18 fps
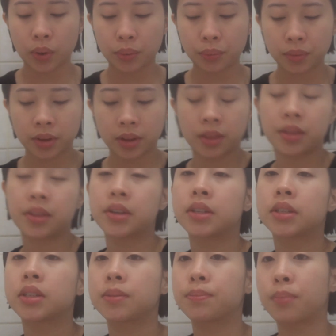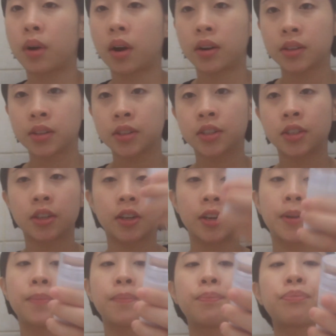in with this
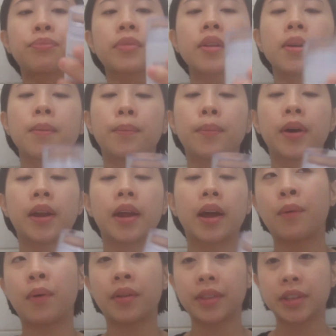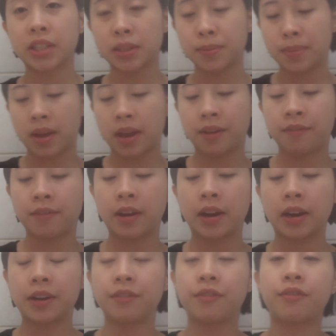bronzer, but I want this to be a
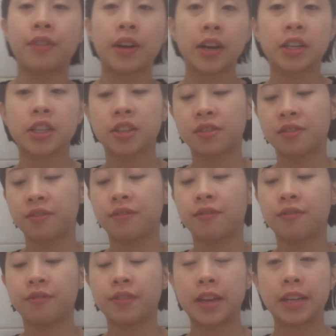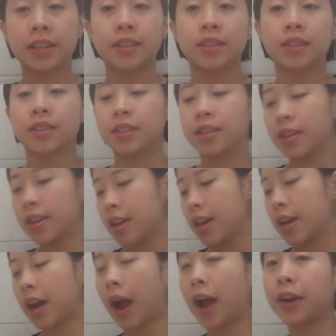very fresh-faced
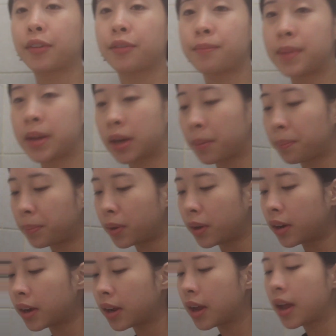kind of makeup look.